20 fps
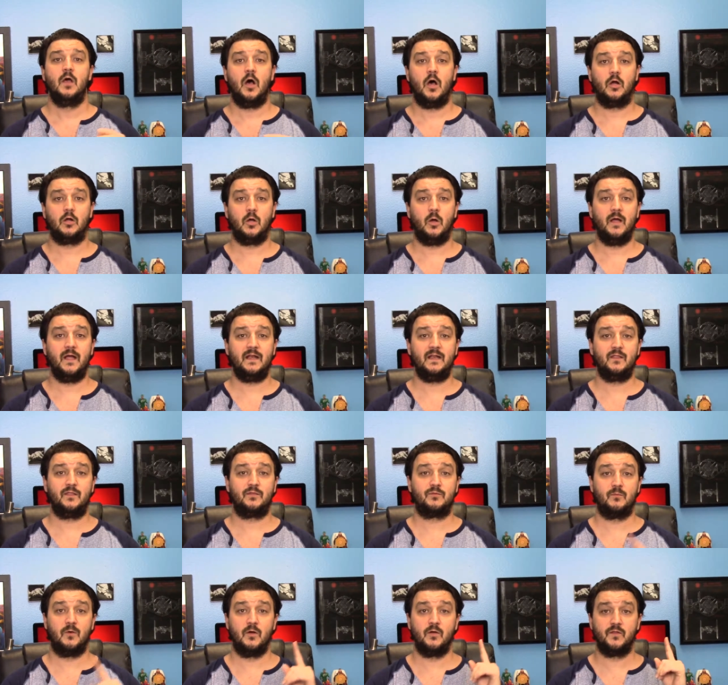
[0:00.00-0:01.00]
I'll go ahead and
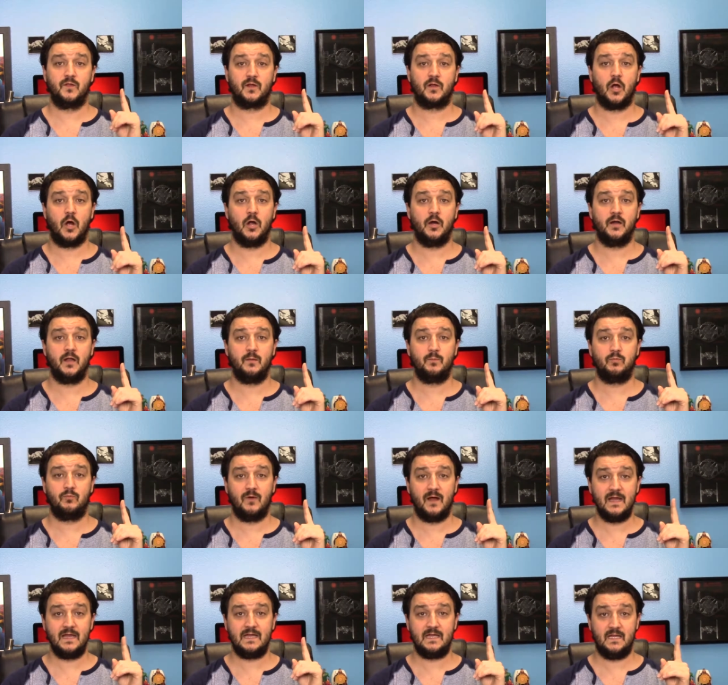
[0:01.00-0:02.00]
throw the card up
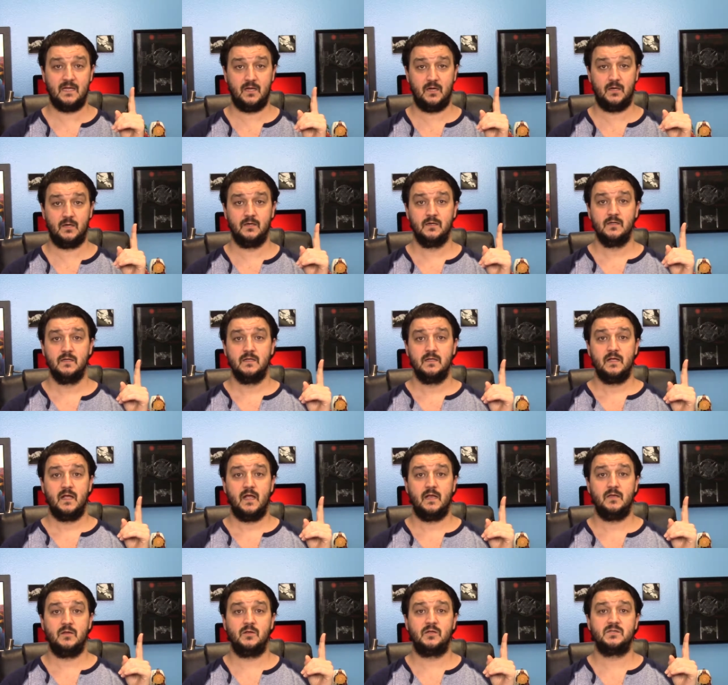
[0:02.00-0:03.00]
right here
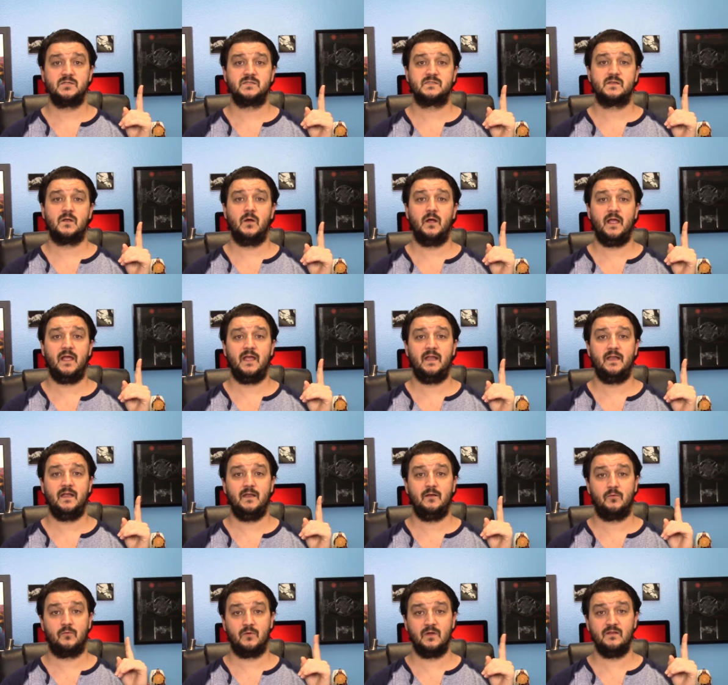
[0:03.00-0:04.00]
and you can just go ahead
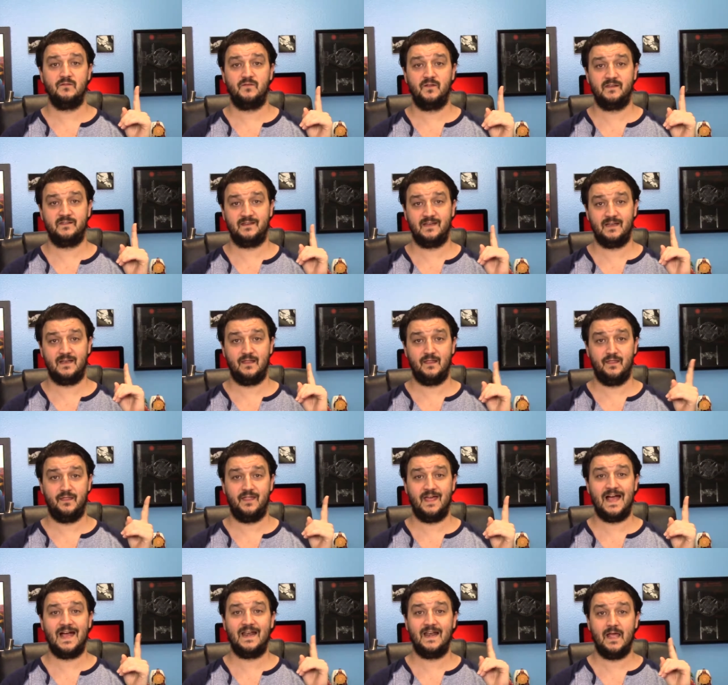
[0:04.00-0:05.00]
and revisit
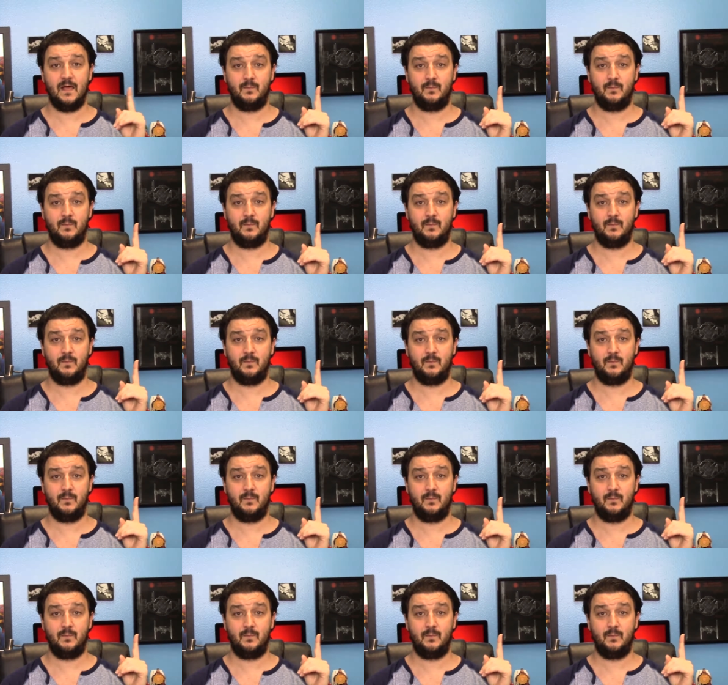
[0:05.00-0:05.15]
that